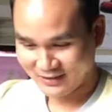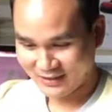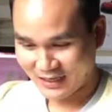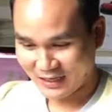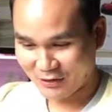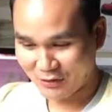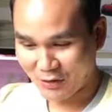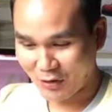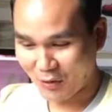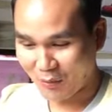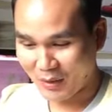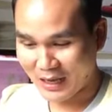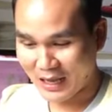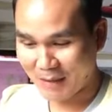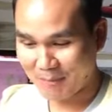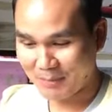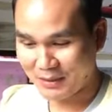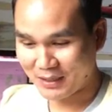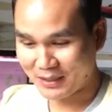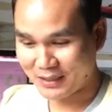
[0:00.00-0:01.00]
don't know what
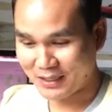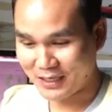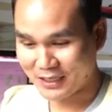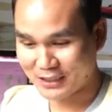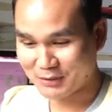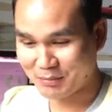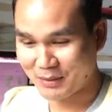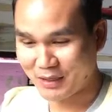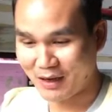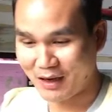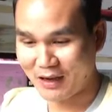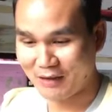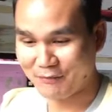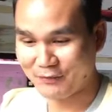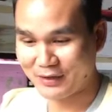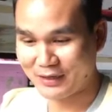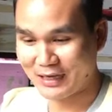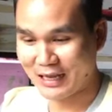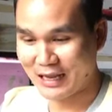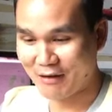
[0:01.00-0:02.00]
happened. It kicks me off
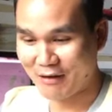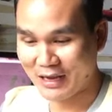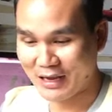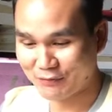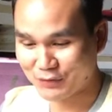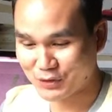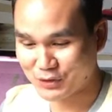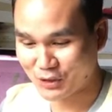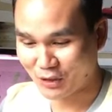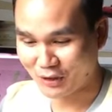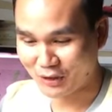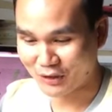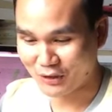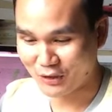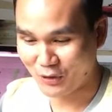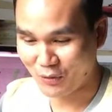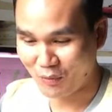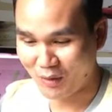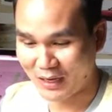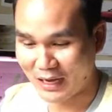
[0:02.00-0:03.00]
and now I have to start a
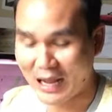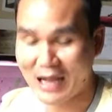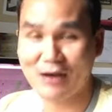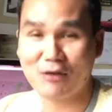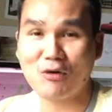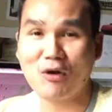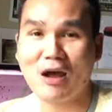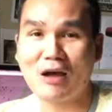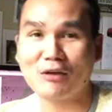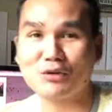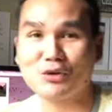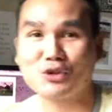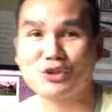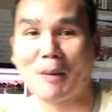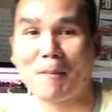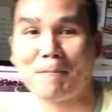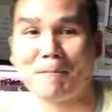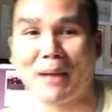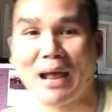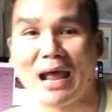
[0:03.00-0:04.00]
new one. I don't know how to
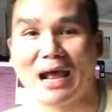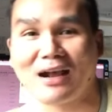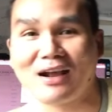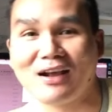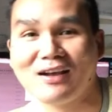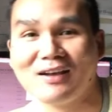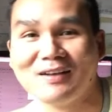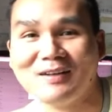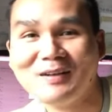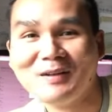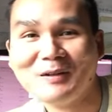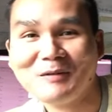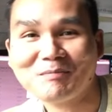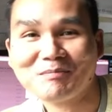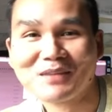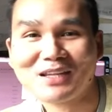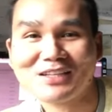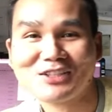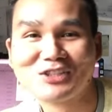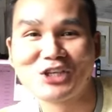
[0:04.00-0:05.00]
jump back.
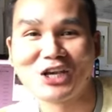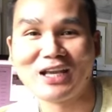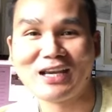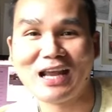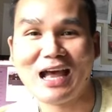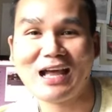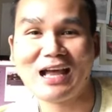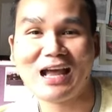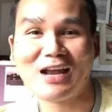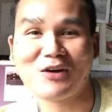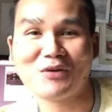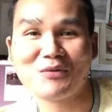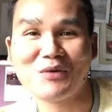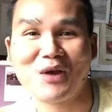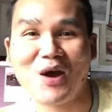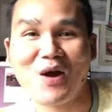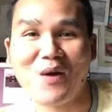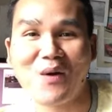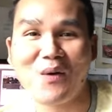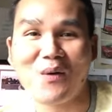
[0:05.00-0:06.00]
Jin, I don't
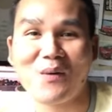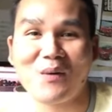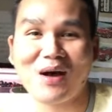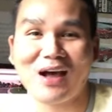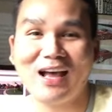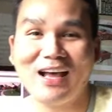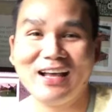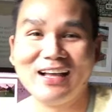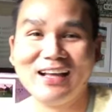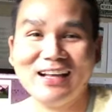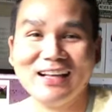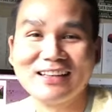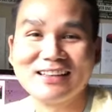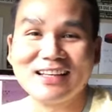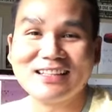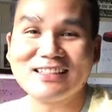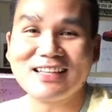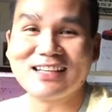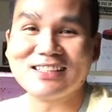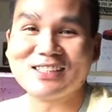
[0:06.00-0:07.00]
know.
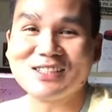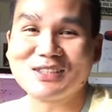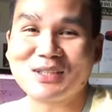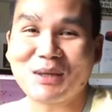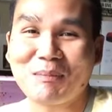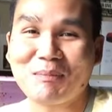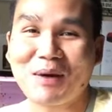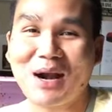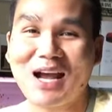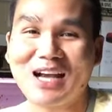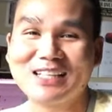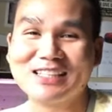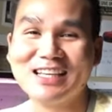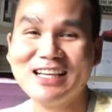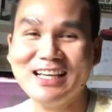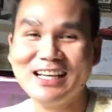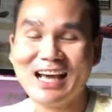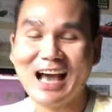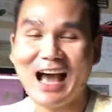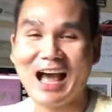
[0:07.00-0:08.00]
This doesn't surprise.
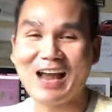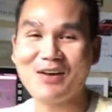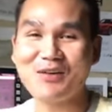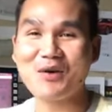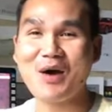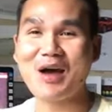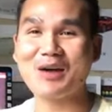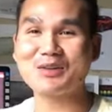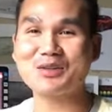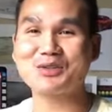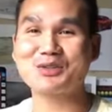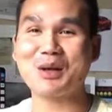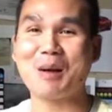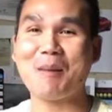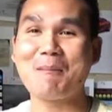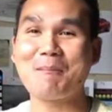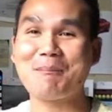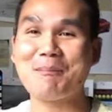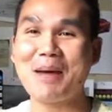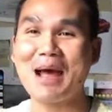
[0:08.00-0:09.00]
I don't know how to
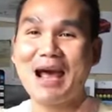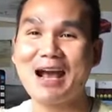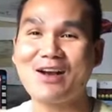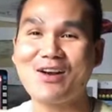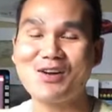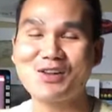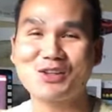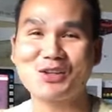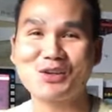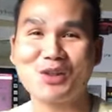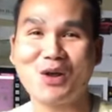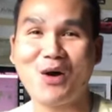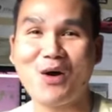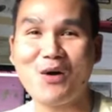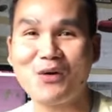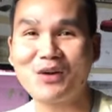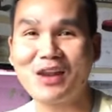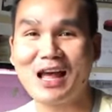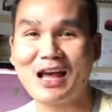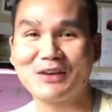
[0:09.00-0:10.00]
jump back onto the
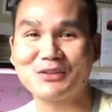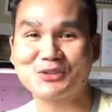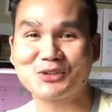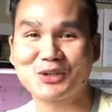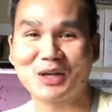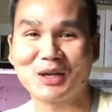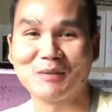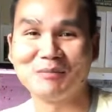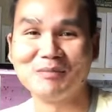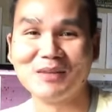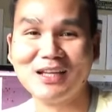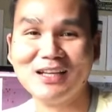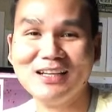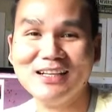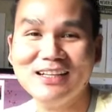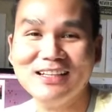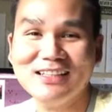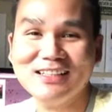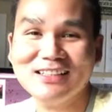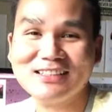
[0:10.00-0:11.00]
old live stream.
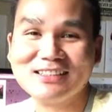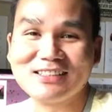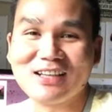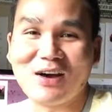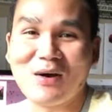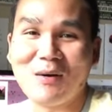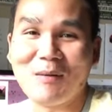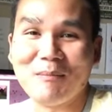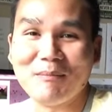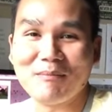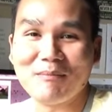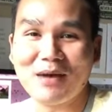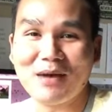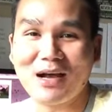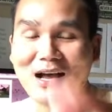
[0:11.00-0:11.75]
So,